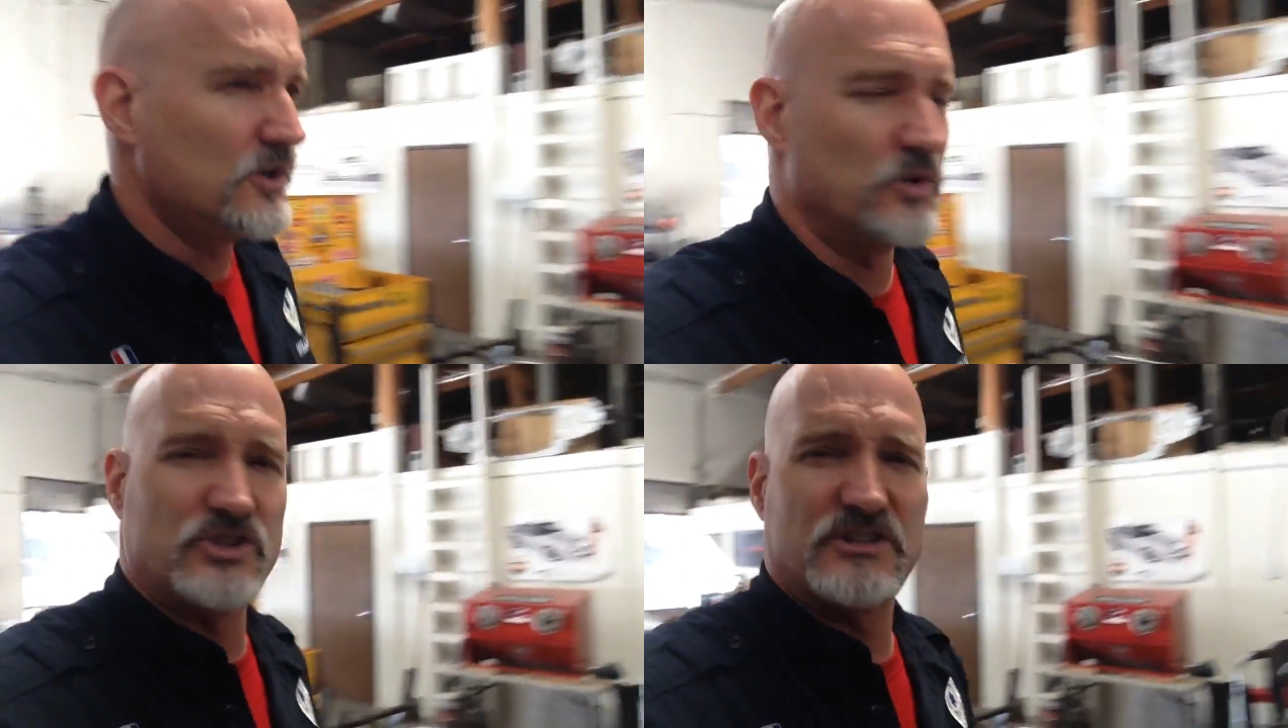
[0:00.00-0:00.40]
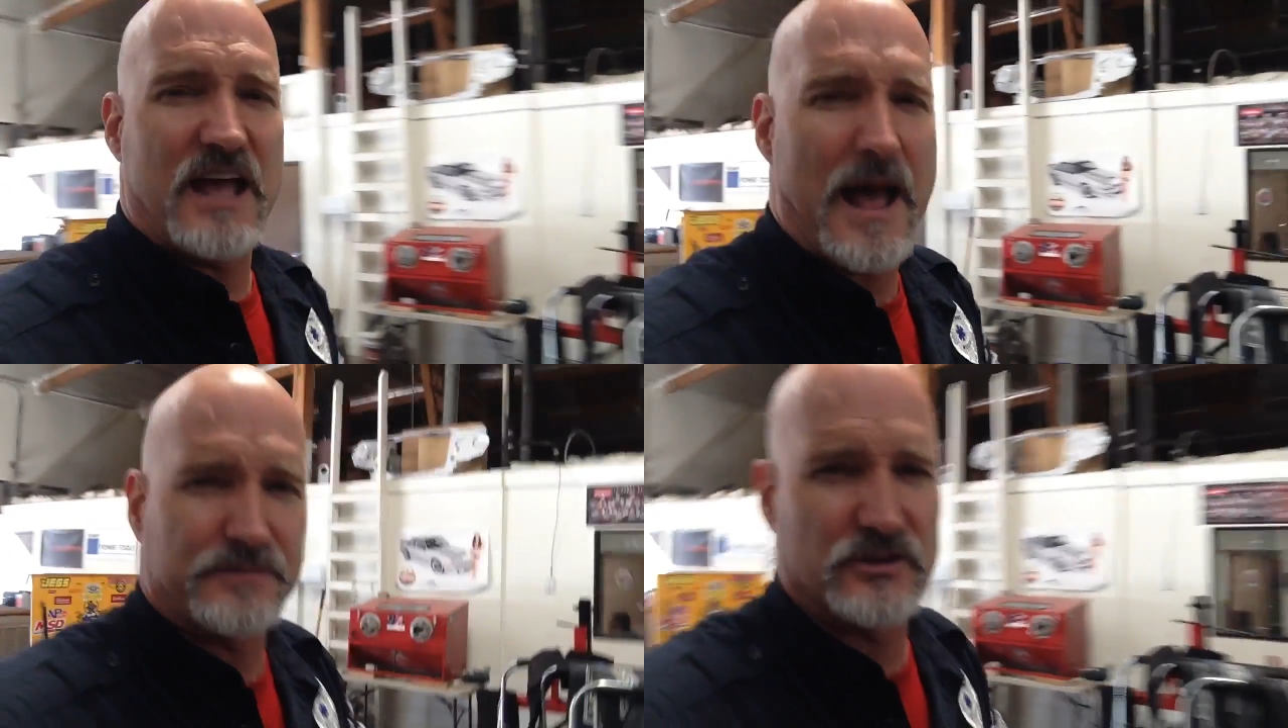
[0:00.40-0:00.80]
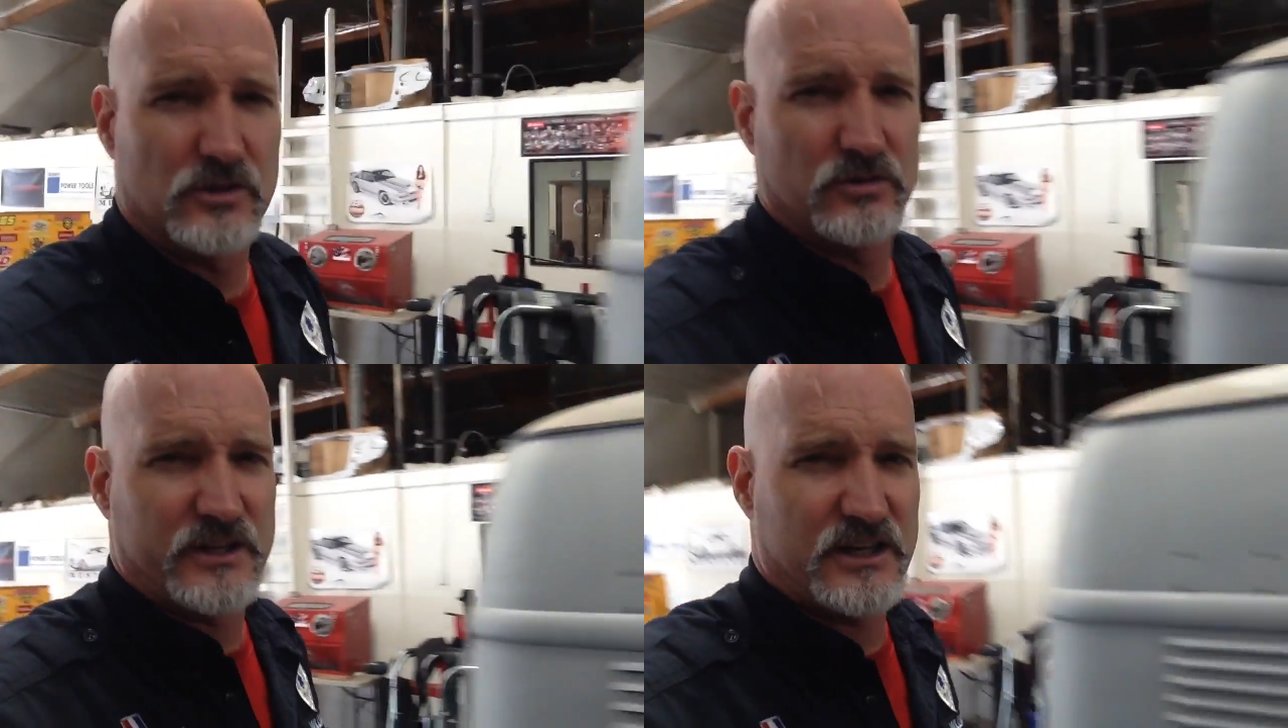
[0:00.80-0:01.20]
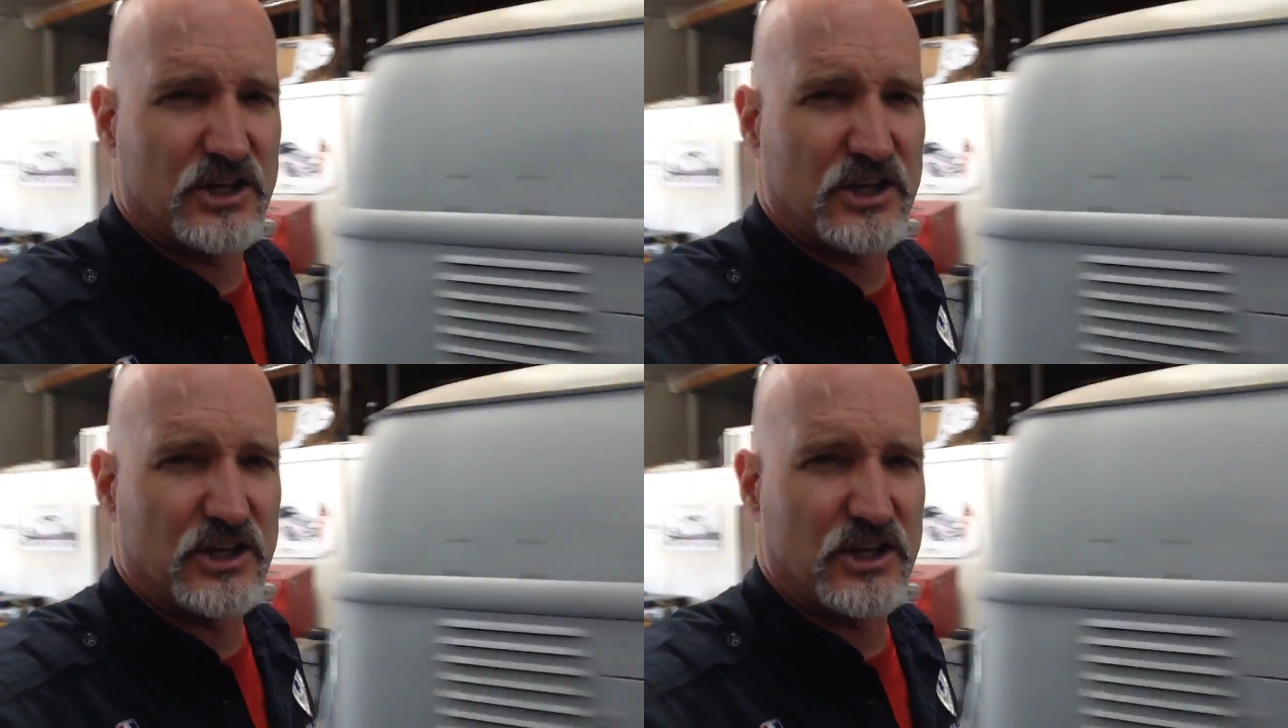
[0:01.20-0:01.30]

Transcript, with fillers: which is absolutely